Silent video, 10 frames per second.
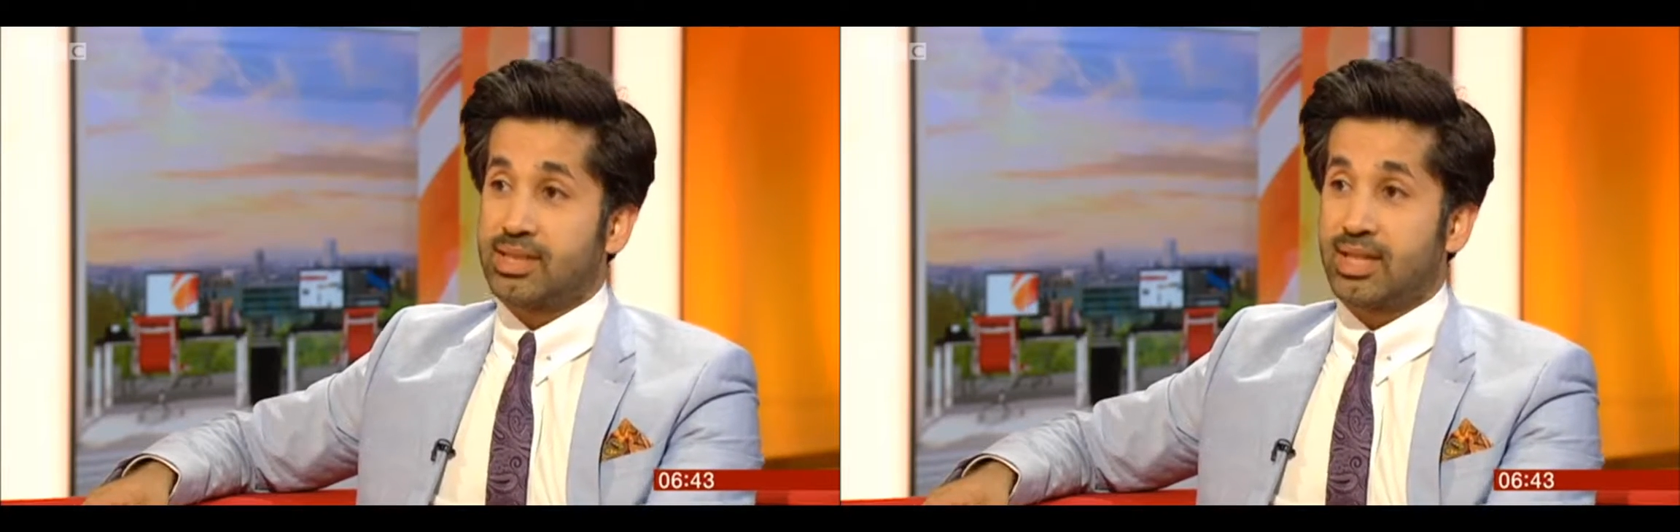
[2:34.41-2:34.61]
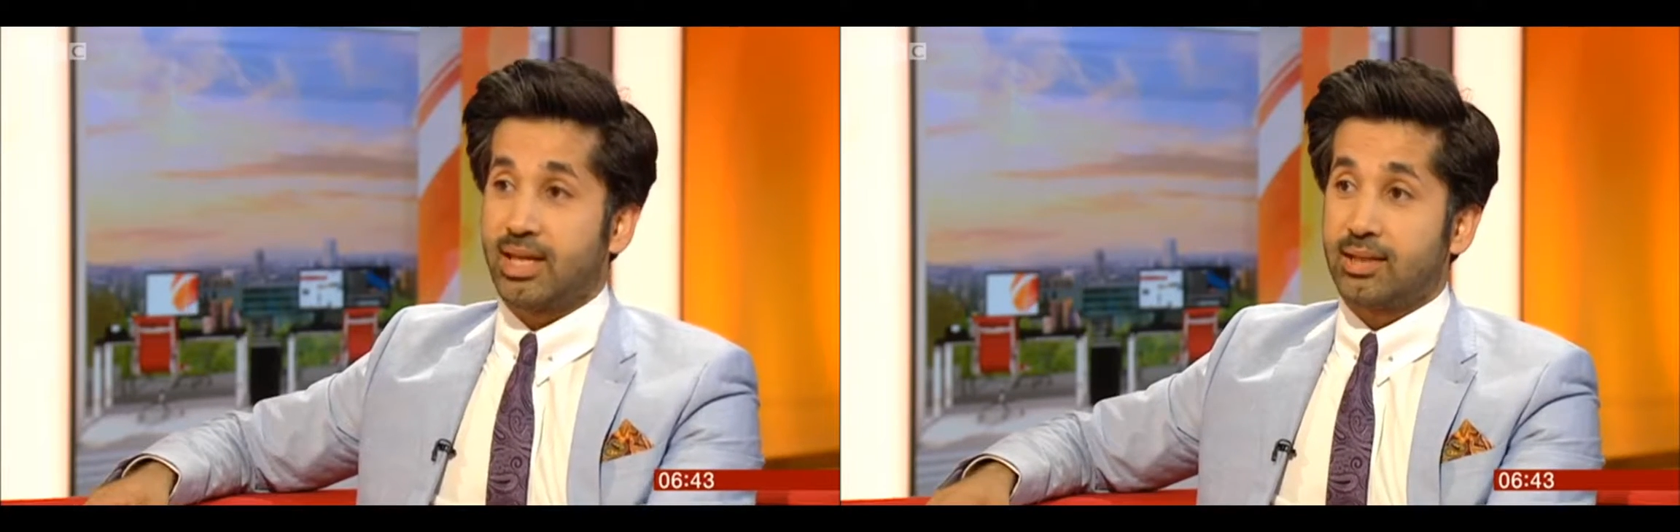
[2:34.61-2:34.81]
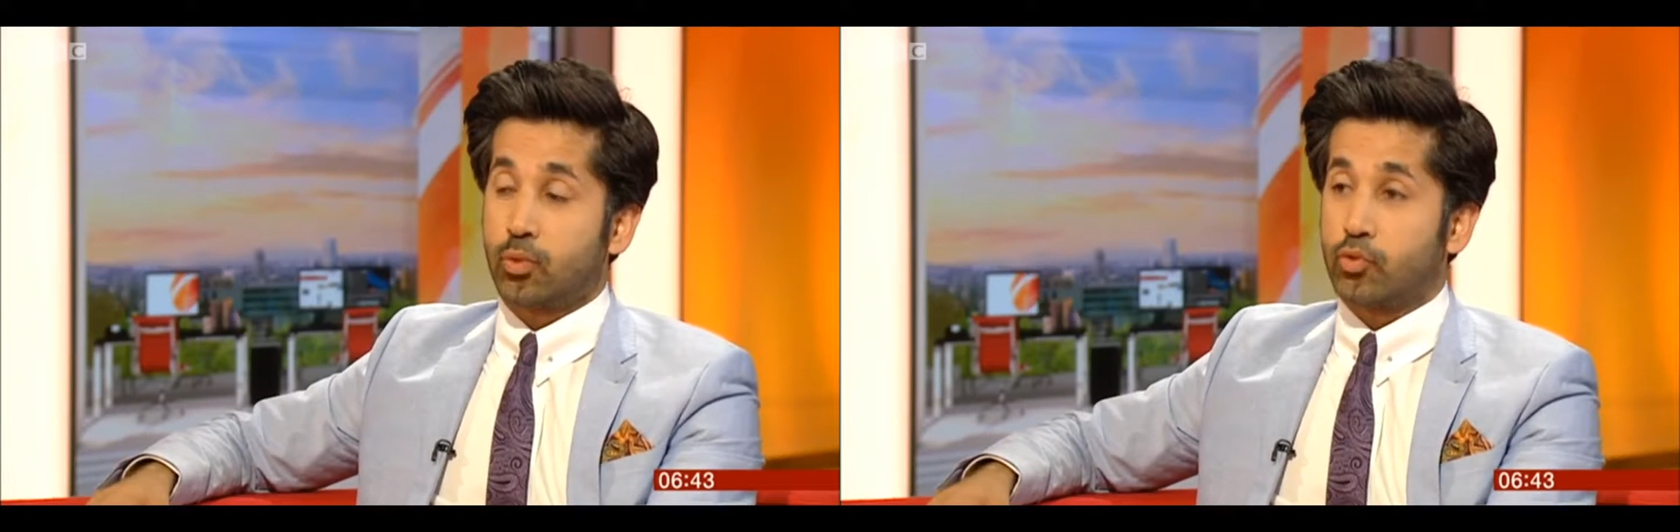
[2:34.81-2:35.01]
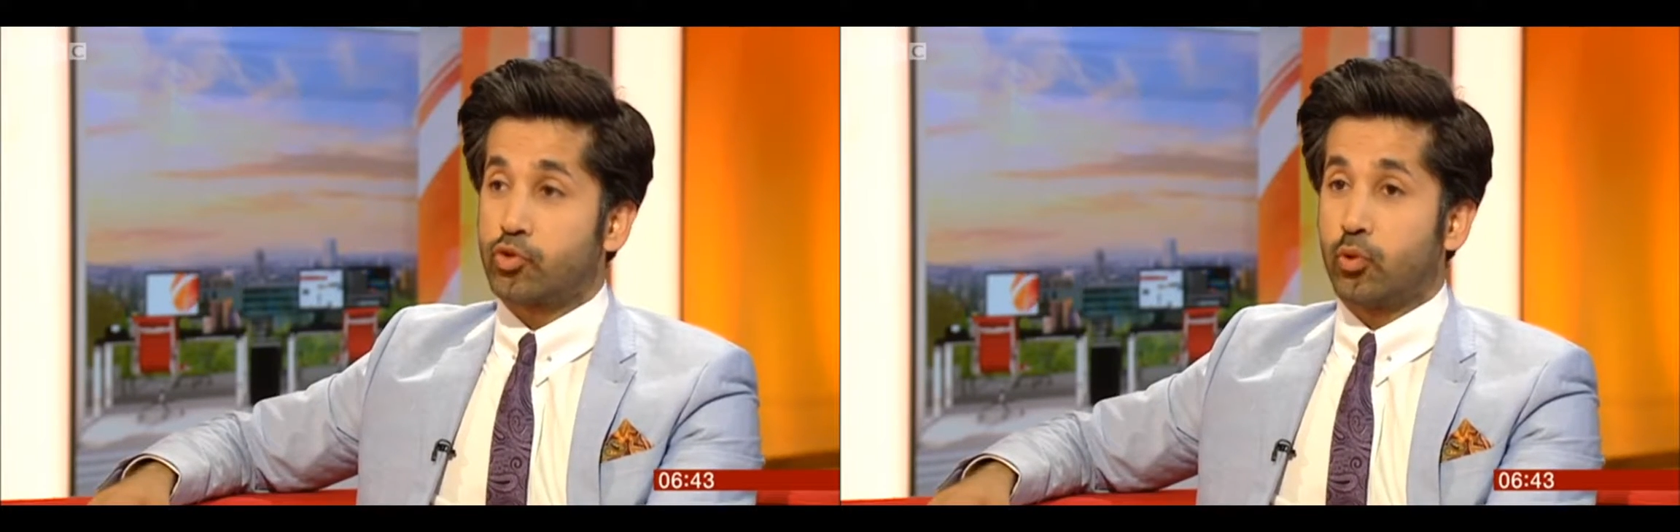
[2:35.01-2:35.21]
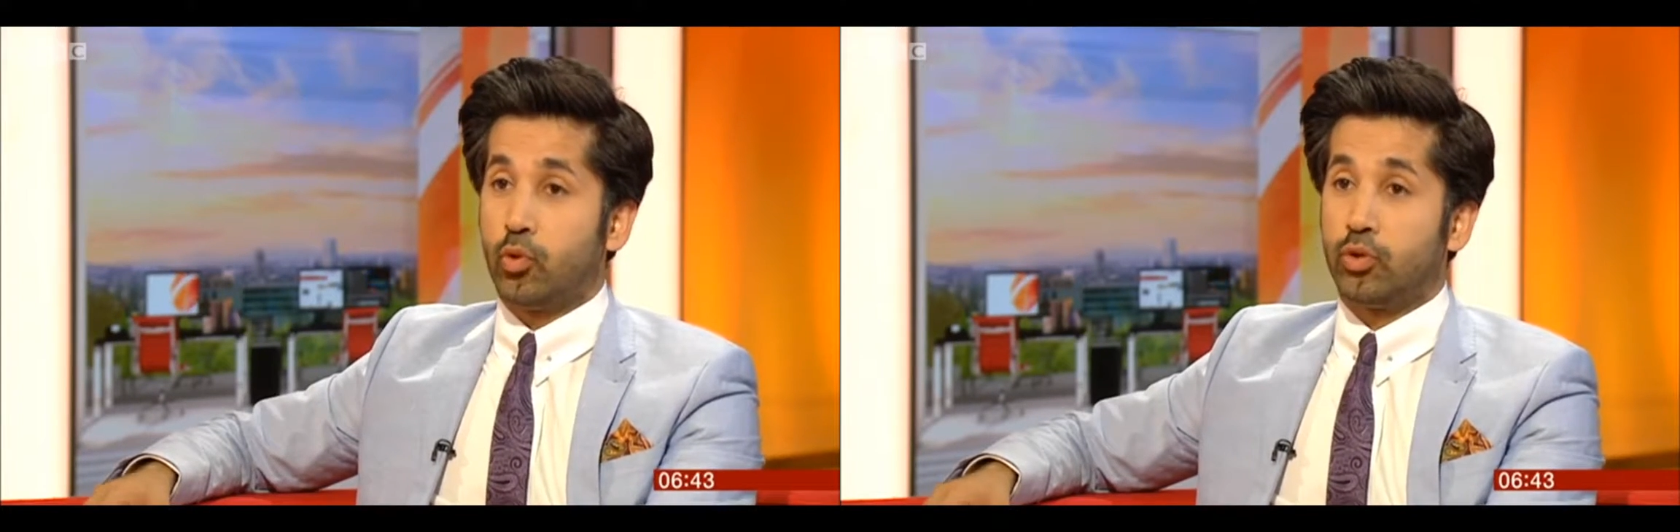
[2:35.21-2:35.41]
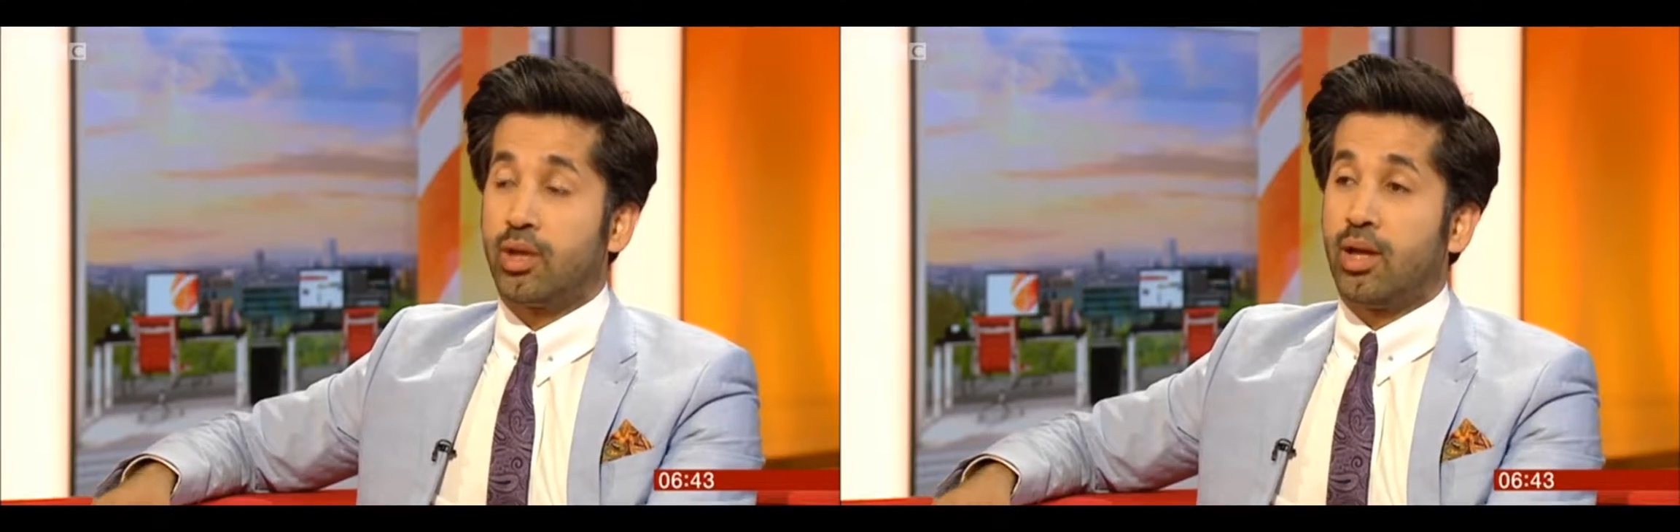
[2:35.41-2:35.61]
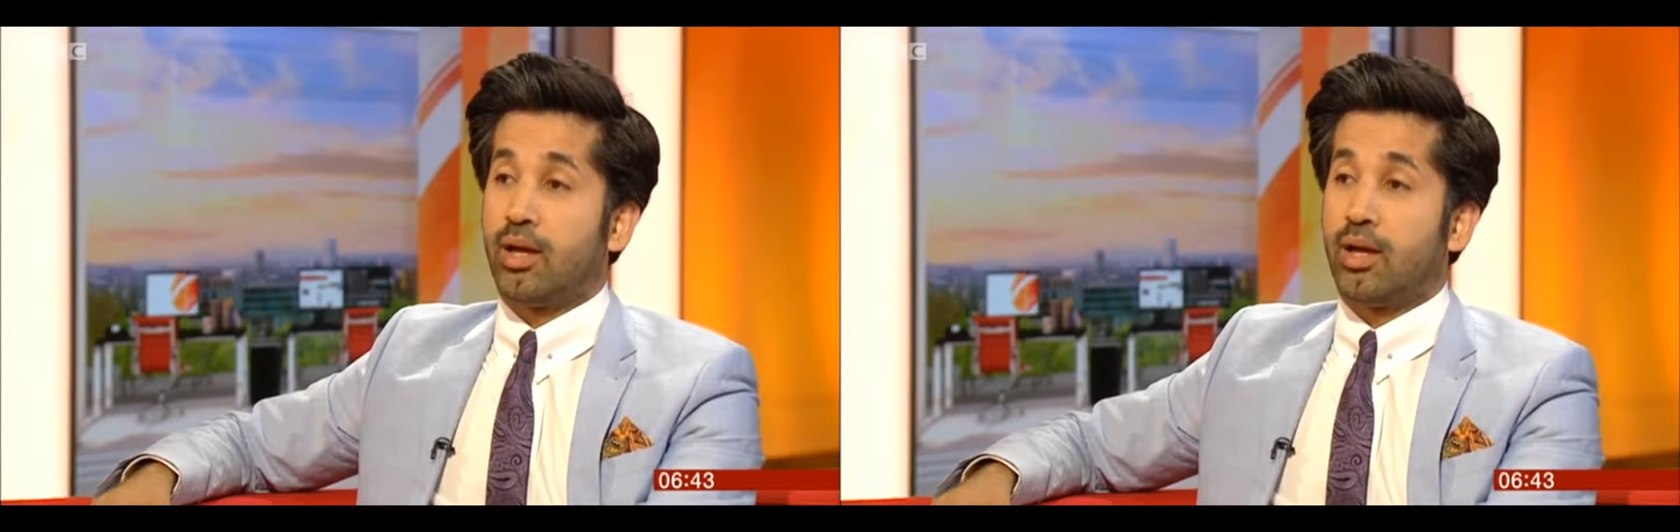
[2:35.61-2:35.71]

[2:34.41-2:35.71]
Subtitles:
State controlled